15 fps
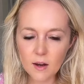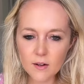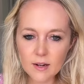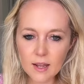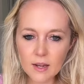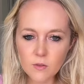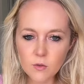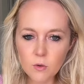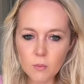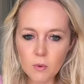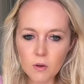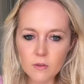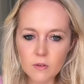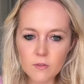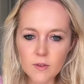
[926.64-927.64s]
Are natural
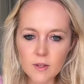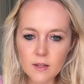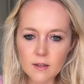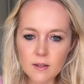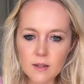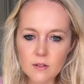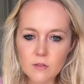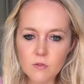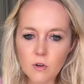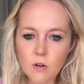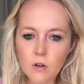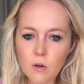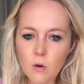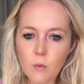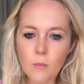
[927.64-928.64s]
blondes physically
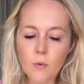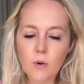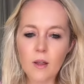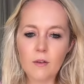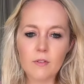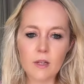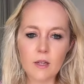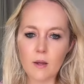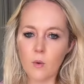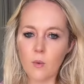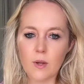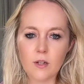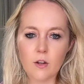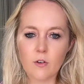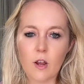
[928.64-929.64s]
stronger or more loving?
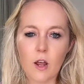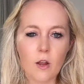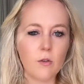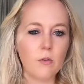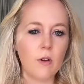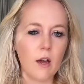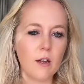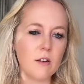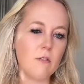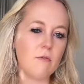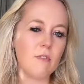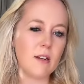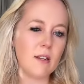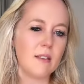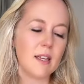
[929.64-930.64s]
Oh, I don't know. I
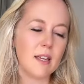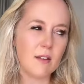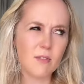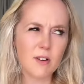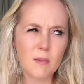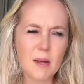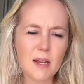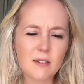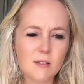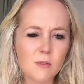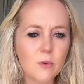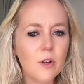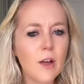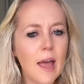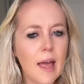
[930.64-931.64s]
don't really think it really
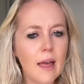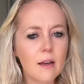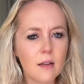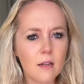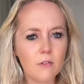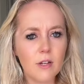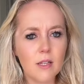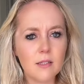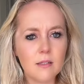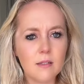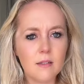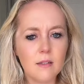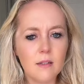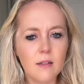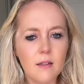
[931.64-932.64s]
matters what your hair colour is.
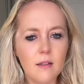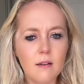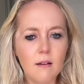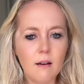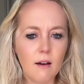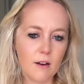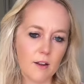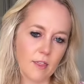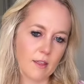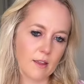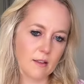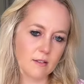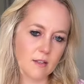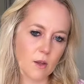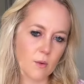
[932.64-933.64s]
I don't
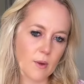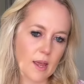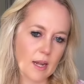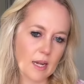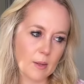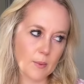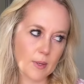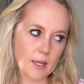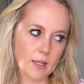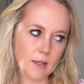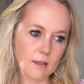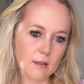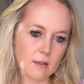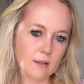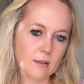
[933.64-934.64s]
think so, anyway.